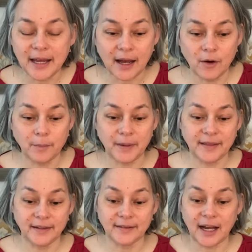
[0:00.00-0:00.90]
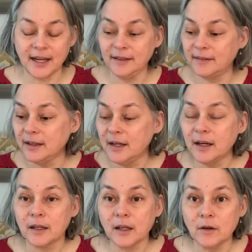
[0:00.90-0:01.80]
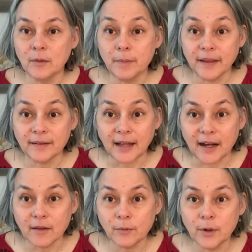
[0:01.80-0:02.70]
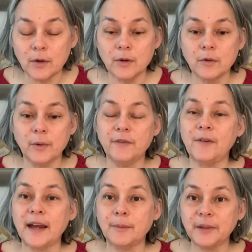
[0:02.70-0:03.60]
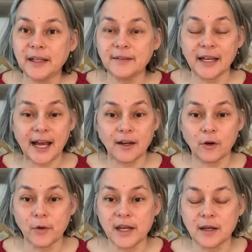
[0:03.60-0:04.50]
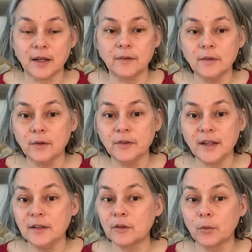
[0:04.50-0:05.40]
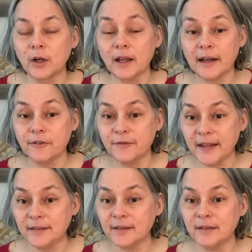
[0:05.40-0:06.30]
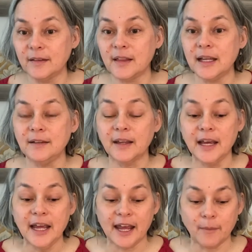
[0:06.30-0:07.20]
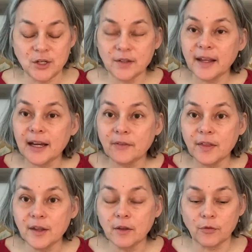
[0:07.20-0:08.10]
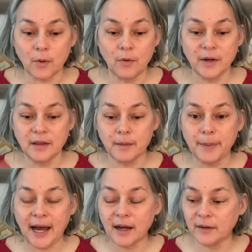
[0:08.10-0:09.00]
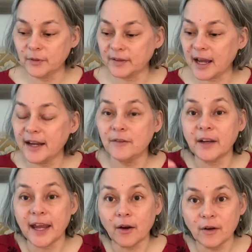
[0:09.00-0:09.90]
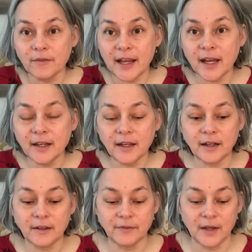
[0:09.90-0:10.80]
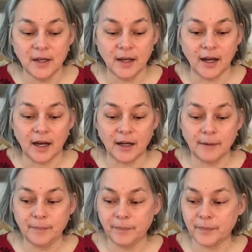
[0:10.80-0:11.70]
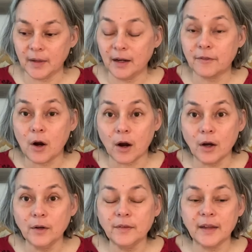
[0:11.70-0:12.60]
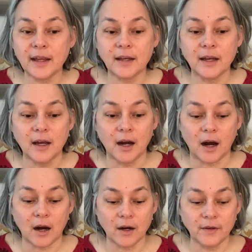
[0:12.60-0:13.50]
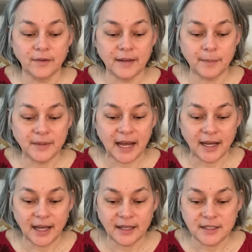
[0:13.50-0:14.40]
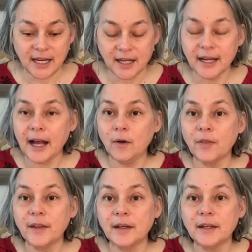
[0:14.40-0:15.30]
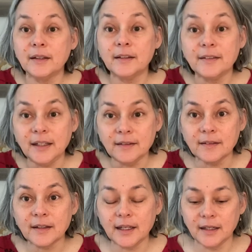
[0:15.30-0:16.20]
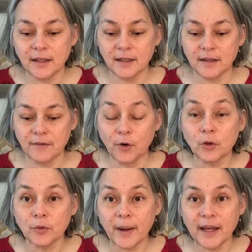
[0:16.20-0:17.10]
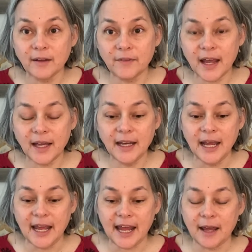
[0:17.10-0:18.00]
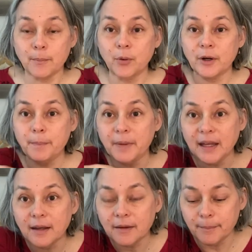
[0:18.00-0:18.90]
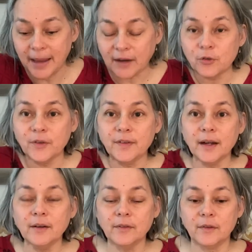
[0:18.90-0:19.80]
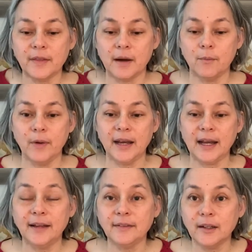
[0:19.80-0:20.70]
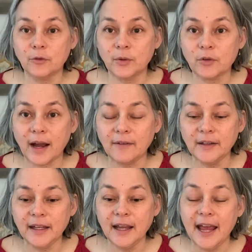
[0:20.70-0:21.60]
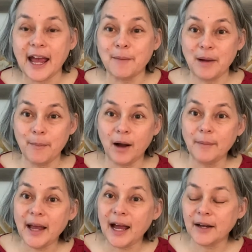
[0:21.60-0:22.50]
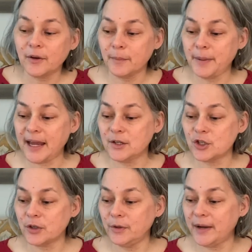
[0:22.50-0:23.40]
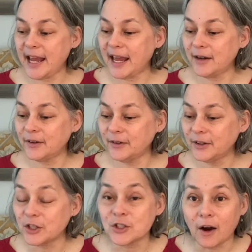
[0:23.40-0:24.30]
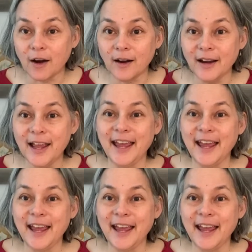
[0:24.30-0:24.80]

out by the sides, you know, by the side of the road. We'd find a place that had a creek, because in those days there weren't a lot of fences and things, and we just had everything thrown in the back. It was kind of a caravan of cars, and our stepdad had taken out the seats in the Volkswagen van and put a big mattress there so that when us kids were traveling, and my mom had her banjo and her guitar